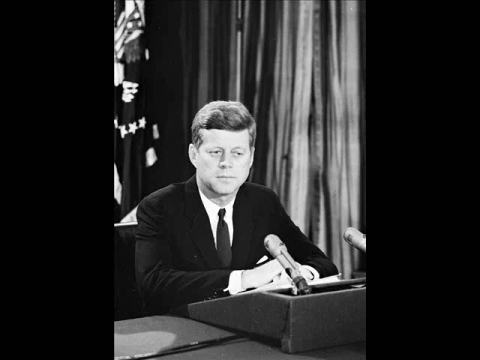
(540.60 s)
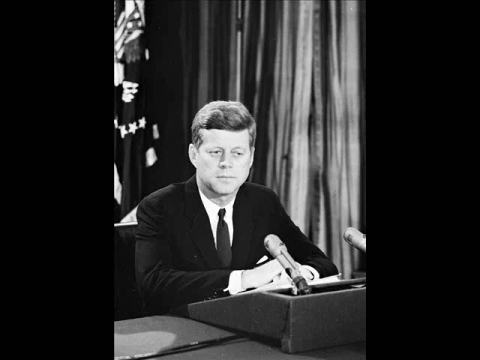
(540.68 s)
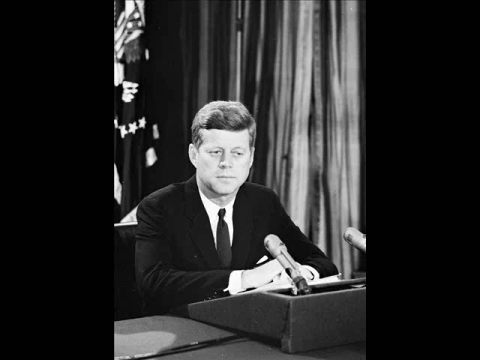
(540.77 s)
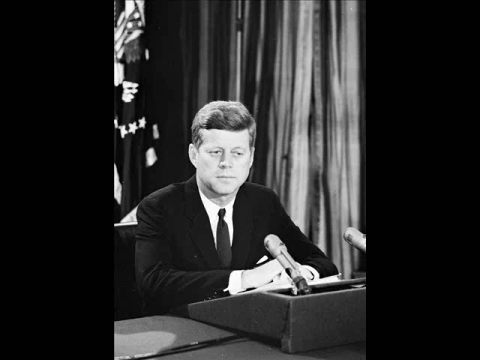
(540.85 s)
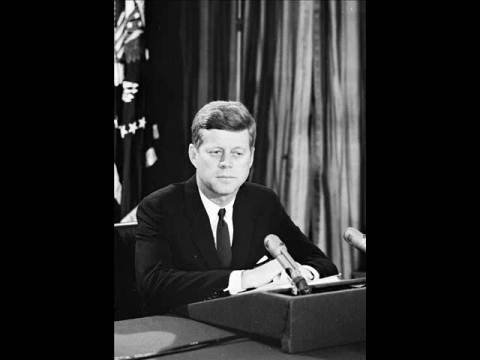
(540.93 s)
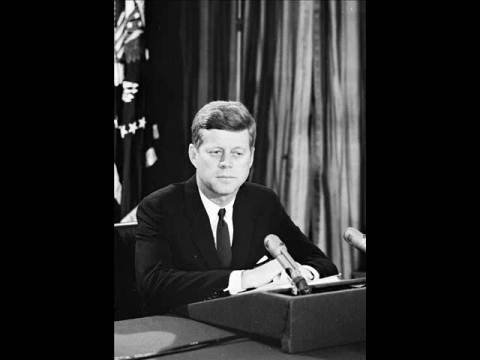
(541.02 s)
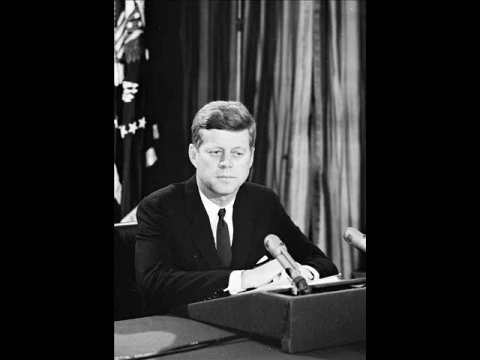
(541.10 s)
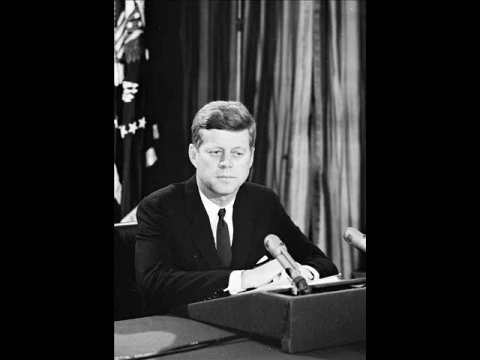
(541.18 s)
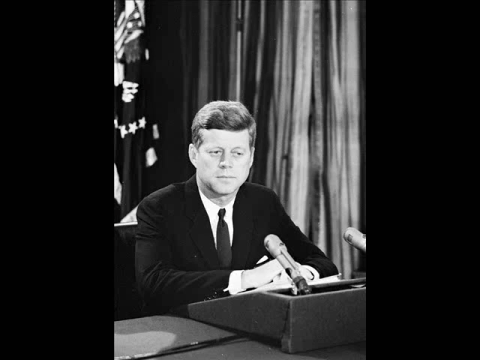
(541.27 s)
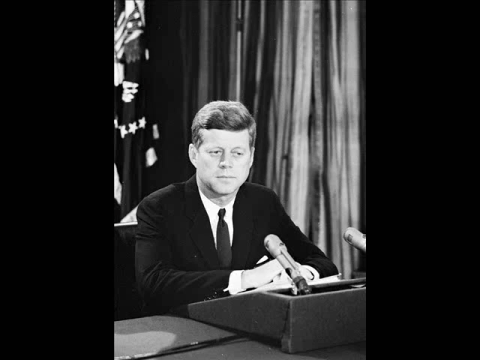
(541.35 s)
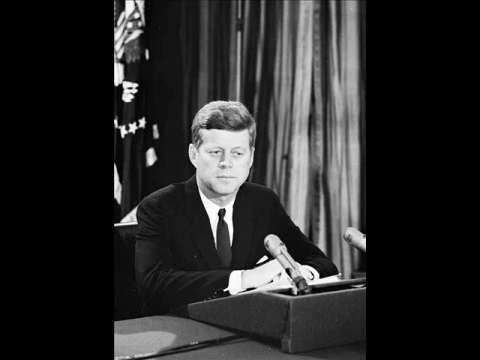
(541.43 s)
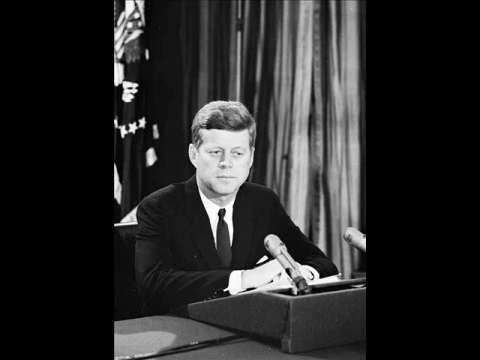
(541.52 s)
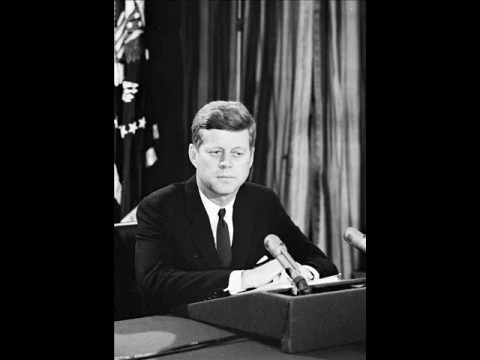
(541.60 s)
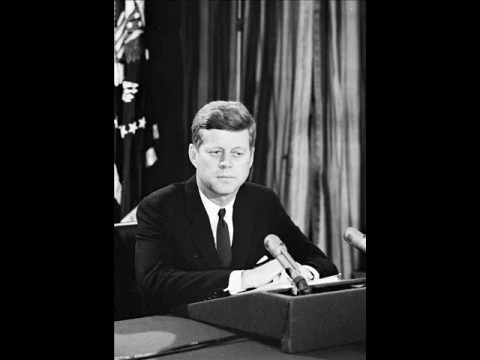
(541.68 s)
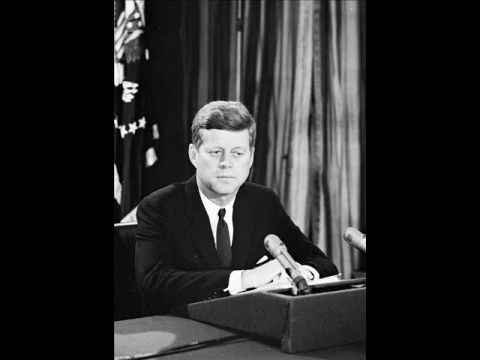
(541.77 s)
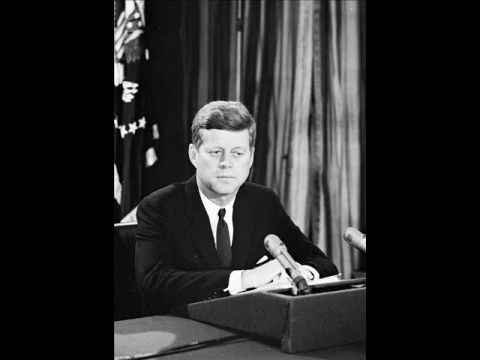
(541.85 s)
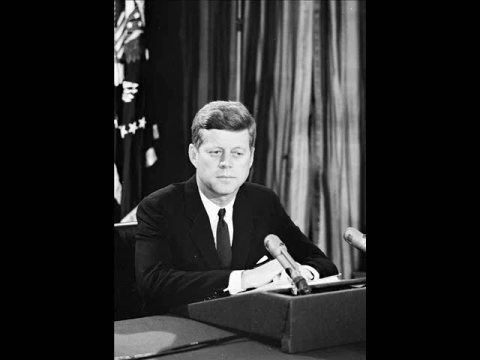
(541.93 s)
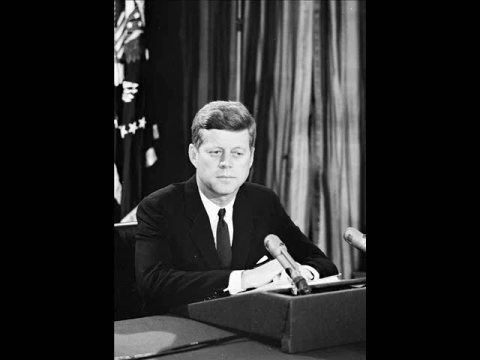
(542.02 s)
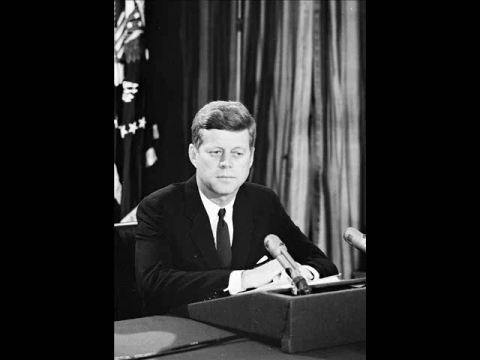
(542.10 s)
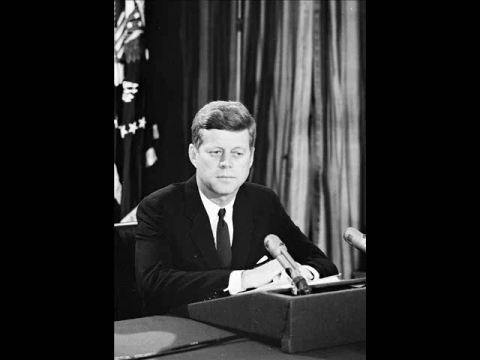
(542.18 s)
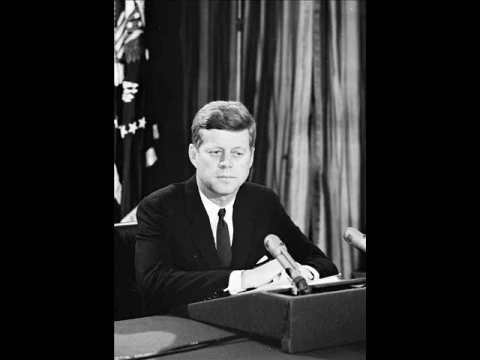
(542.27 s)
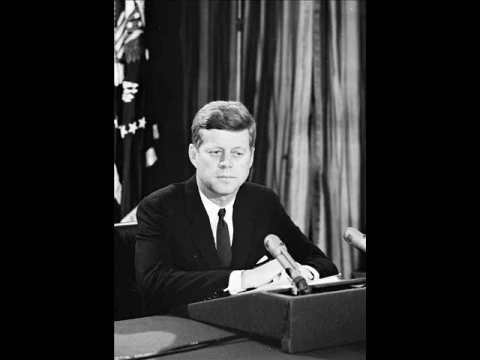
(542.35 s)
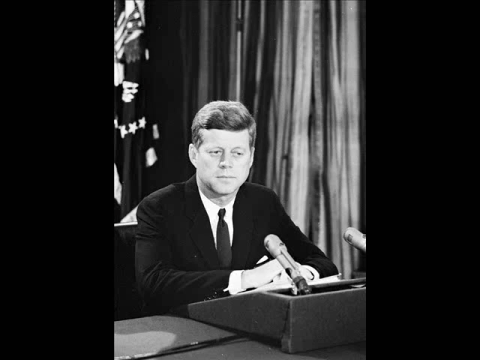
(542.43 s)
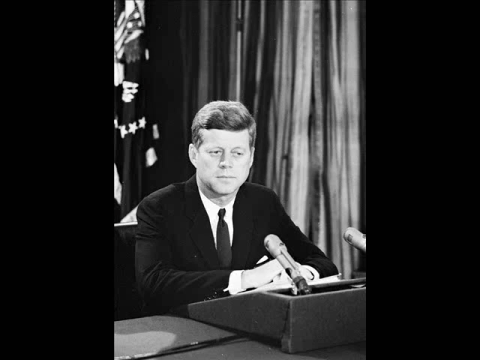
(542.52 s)

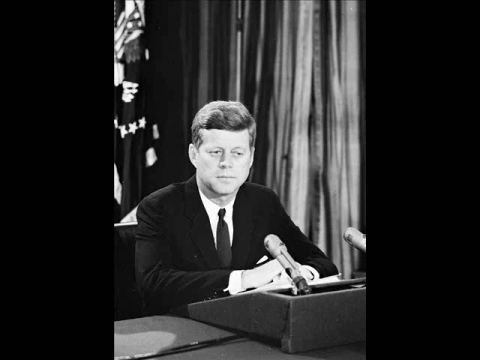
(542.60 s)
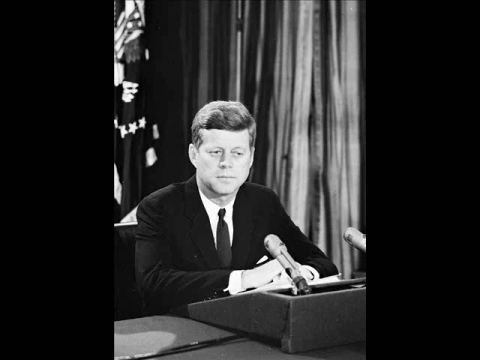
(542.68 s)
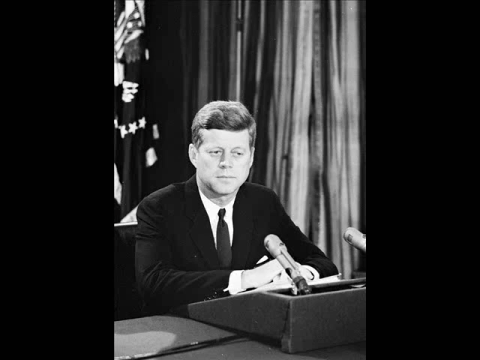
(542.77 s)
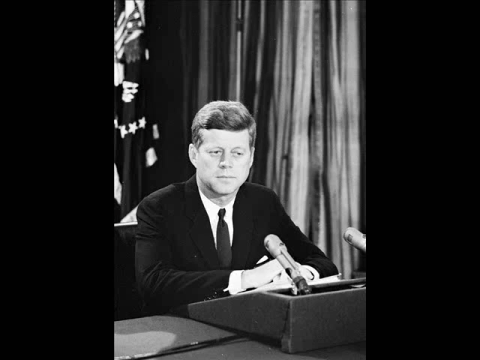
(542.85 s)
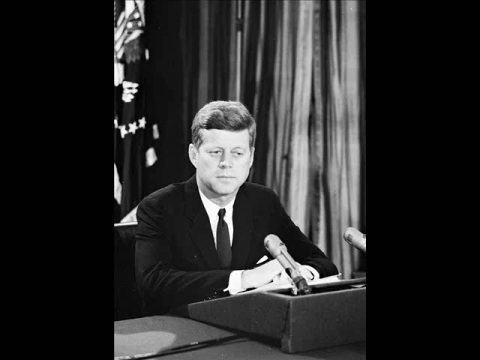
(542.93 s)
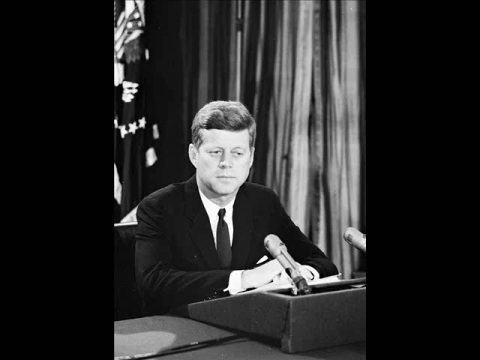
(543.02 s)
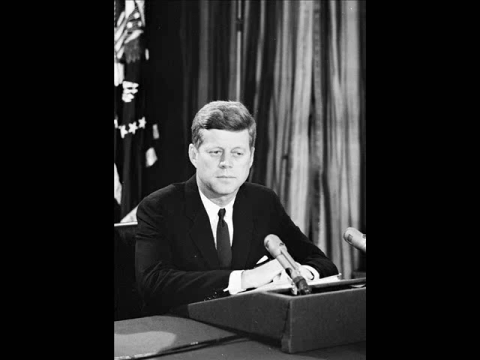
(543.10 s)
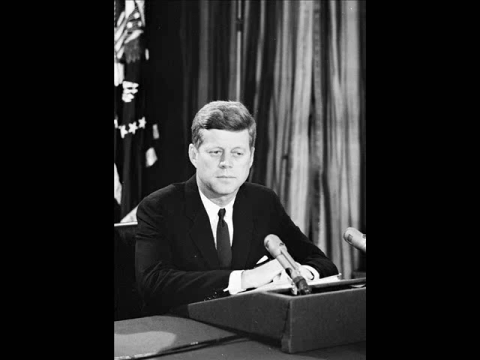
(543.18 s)
(no lip movement)